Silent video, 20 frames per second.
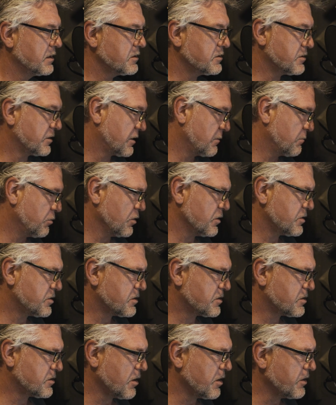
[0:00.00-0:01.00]
To Kibor's
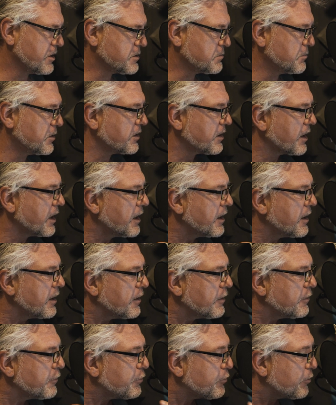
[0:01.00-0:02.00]
astonishment,
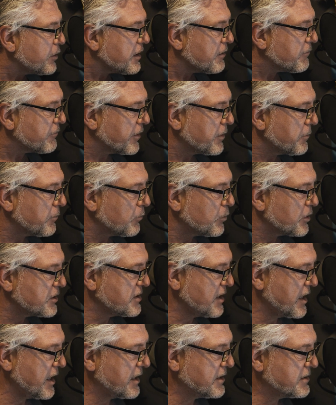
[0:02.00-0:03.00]
3 of them were
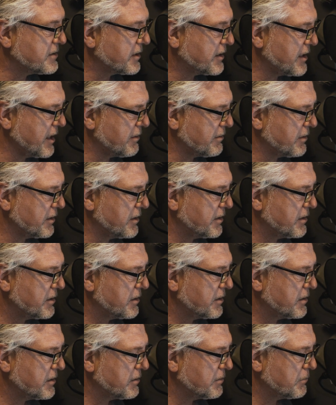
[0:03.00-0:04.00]
tied together,
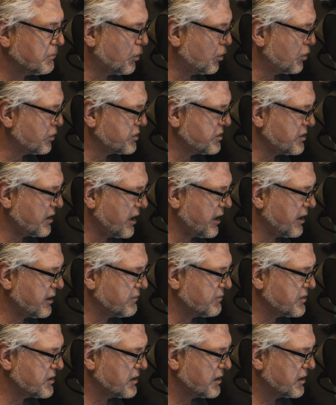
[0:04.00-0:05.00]
more
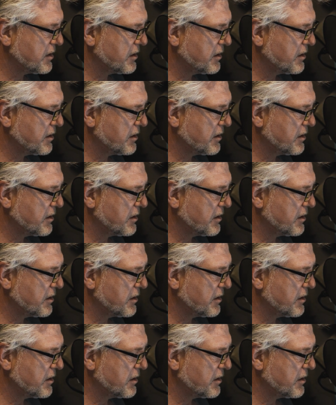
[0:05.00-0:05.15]
slaves.